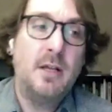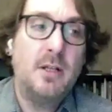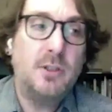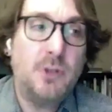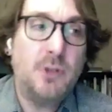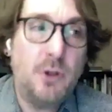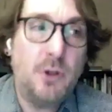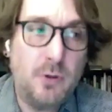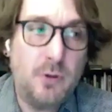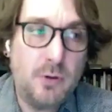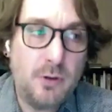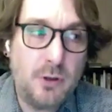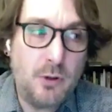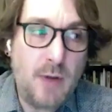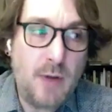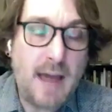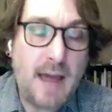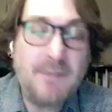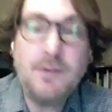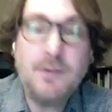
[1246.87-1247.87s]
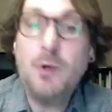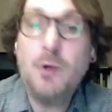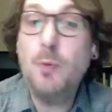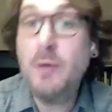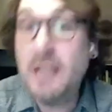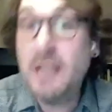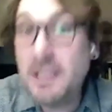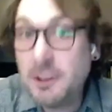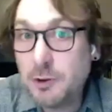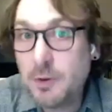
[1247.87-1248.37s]
So you have to
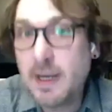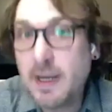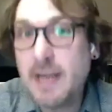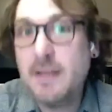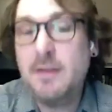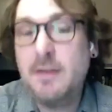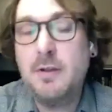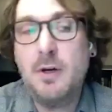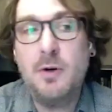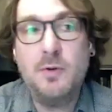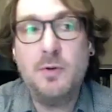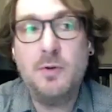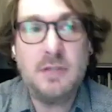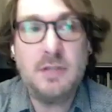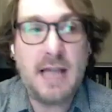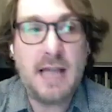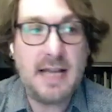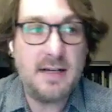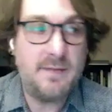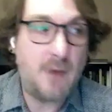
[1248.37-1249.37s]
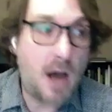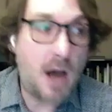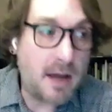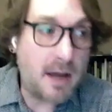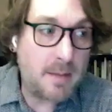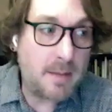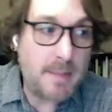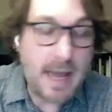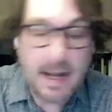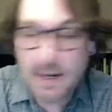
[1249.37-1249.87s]
retrain those kind of
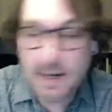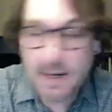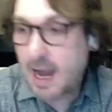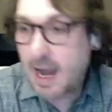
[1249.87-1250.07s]
automatic